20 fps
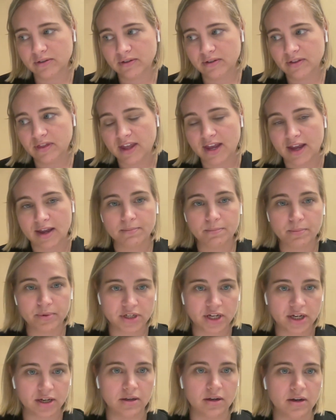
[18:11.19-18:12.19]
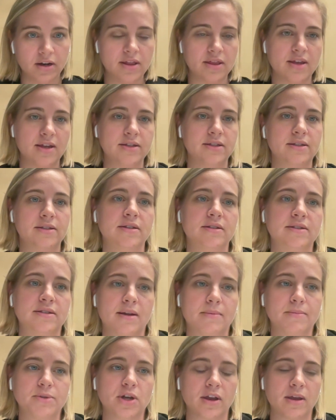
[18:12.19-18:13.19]
thing, particularly in the instance that
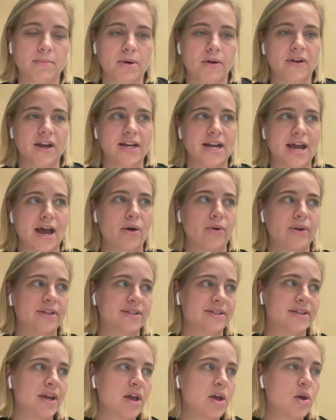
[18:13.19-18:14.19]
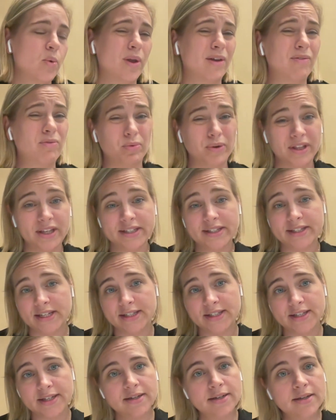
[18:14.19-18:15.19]
I'm talking about right now, is we have really
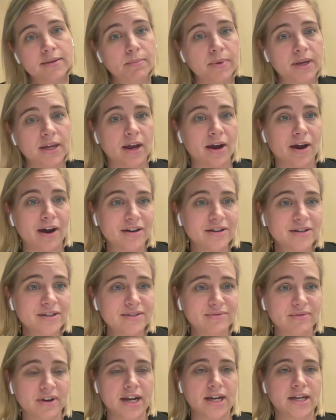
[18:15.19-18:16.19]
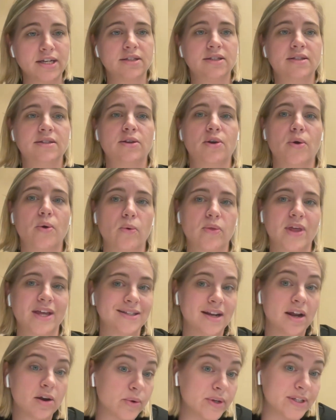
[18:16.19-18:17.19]
seasoned BDRs, right? So that's
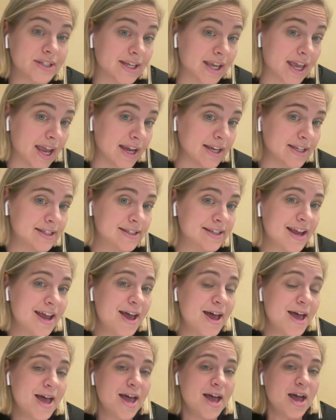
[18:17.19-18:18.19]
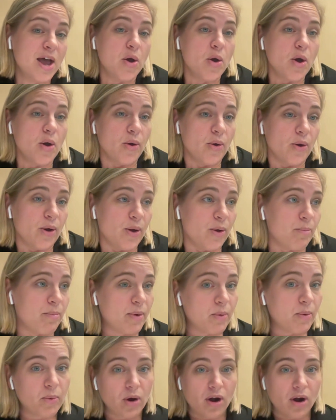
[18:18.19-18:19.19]
not always the case,
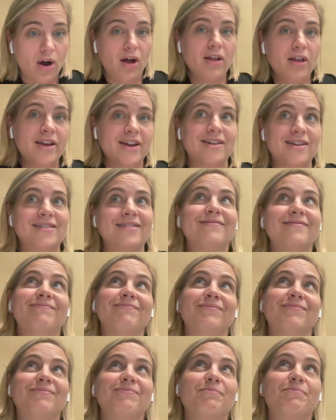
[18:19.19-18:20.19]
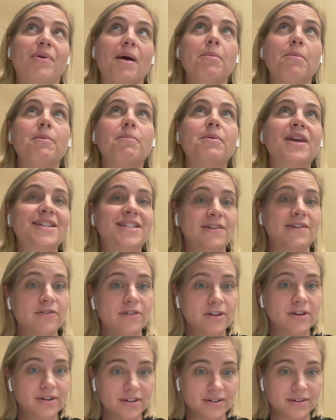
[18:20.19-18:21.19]
but we're all in probably a different